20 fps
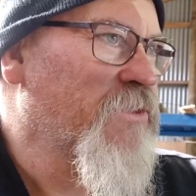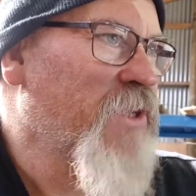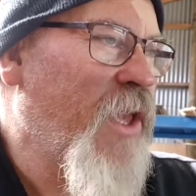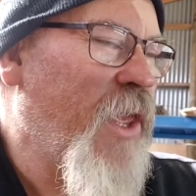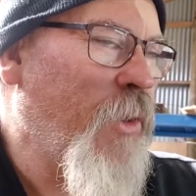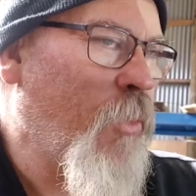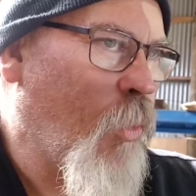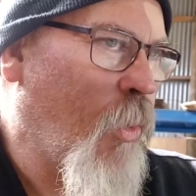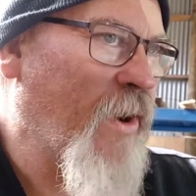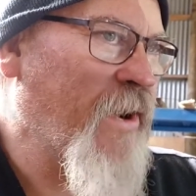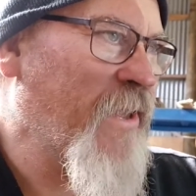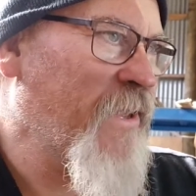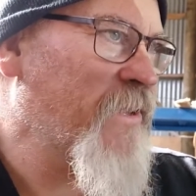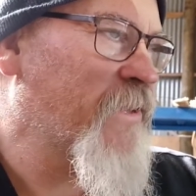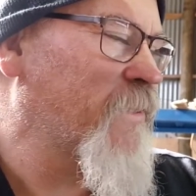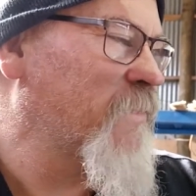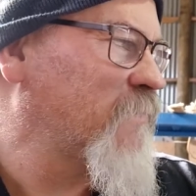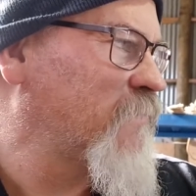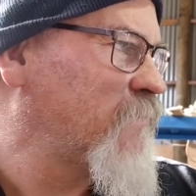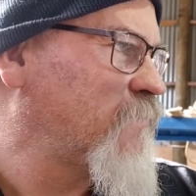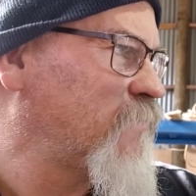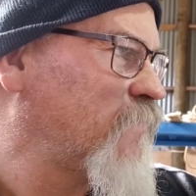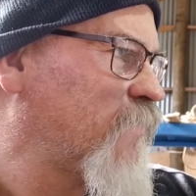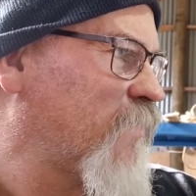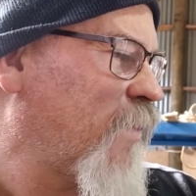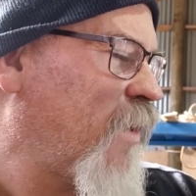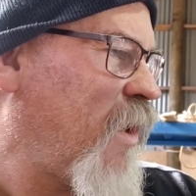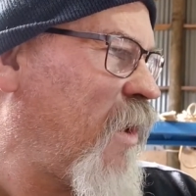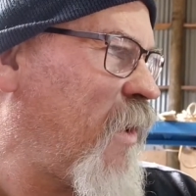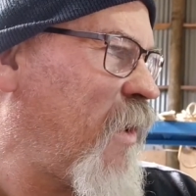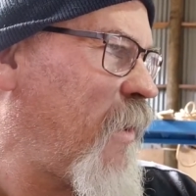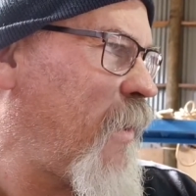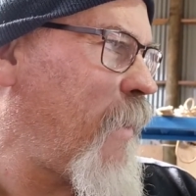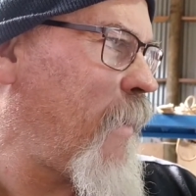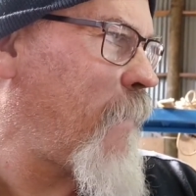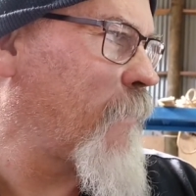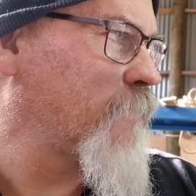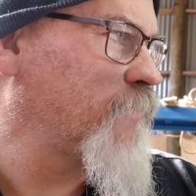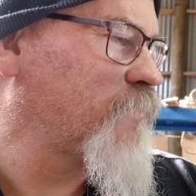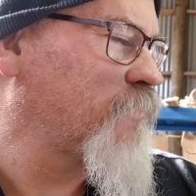in one hit,
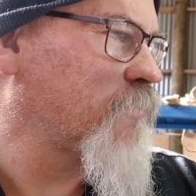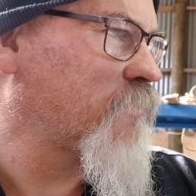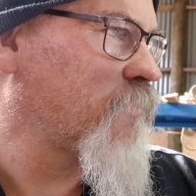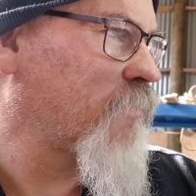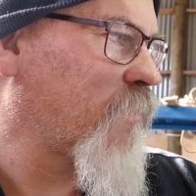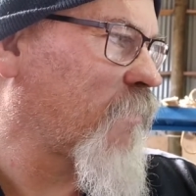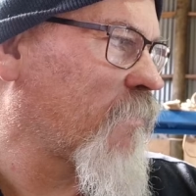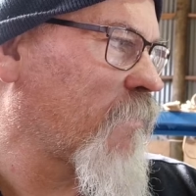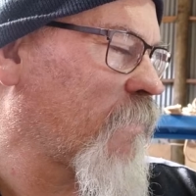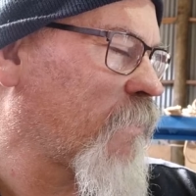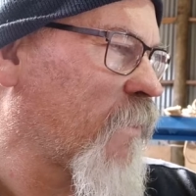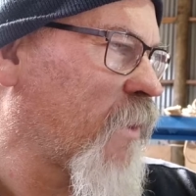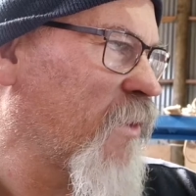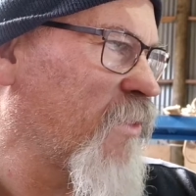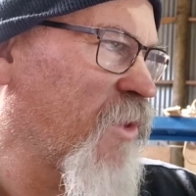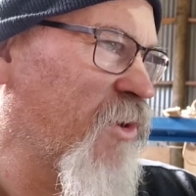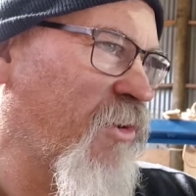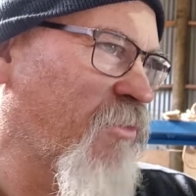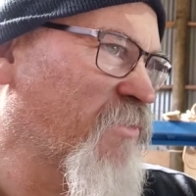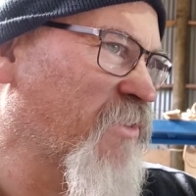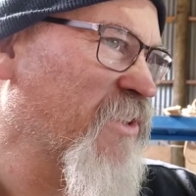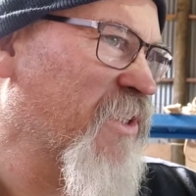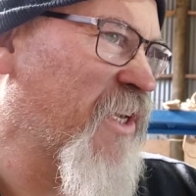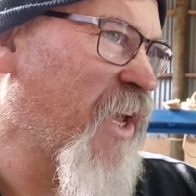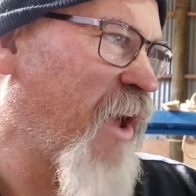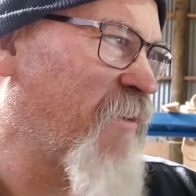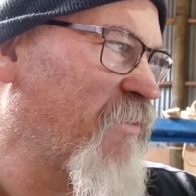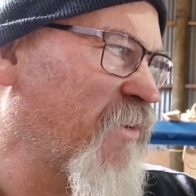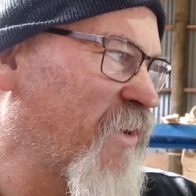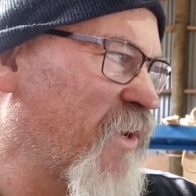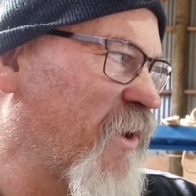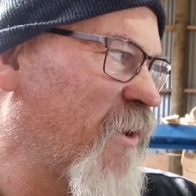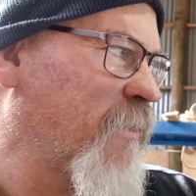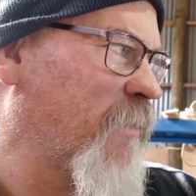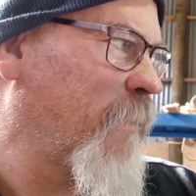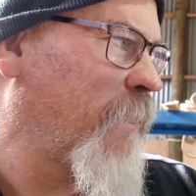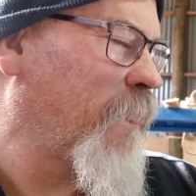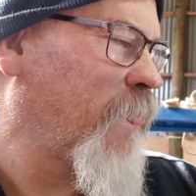and then obviously carve it down.